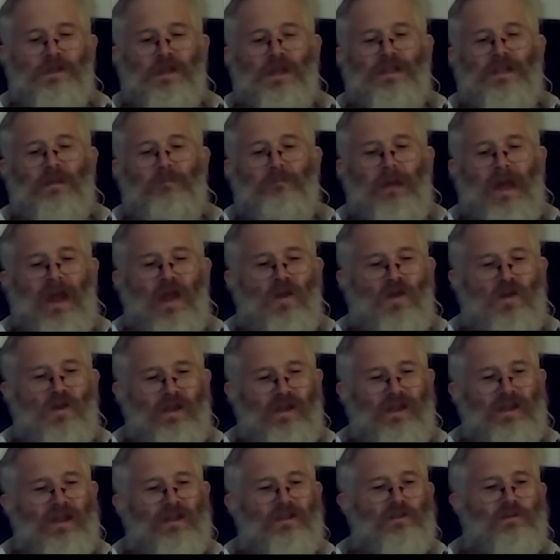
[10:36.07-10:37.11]
an
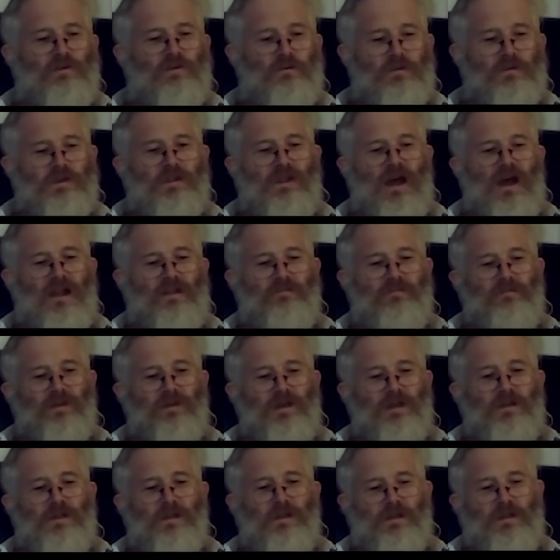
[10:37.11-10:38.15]
American who's done
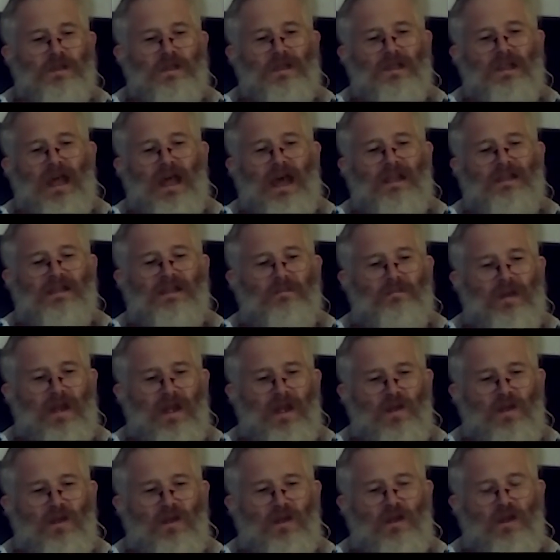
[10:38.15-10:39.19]
business in Latin
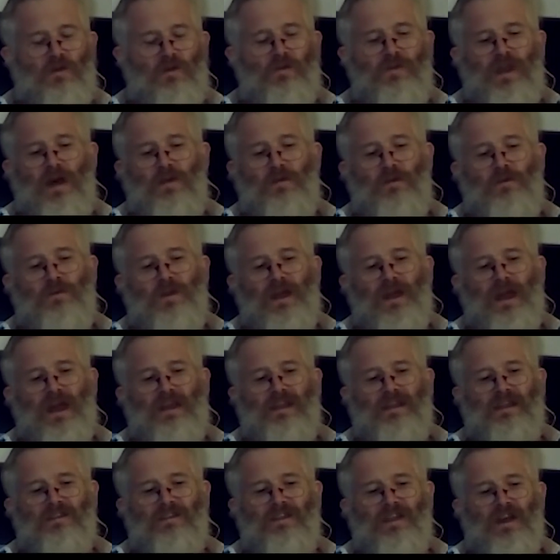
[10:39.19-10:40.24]
America, the other thing I
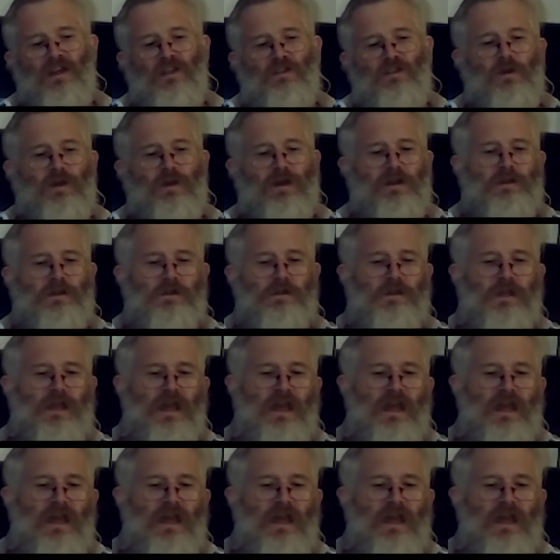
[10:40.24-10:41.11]
can tell you is